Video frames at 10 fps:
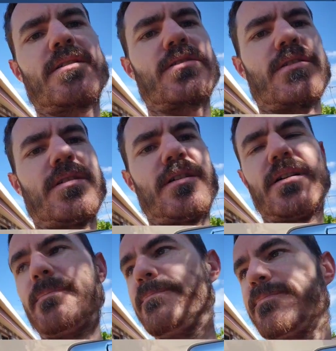actually
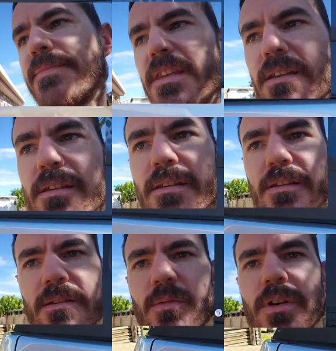
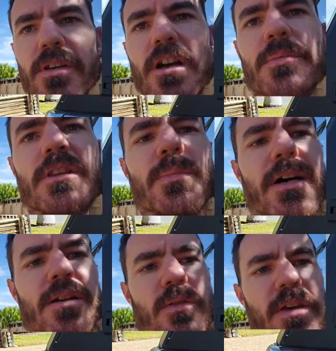really open the
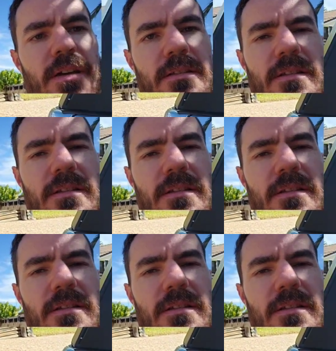back without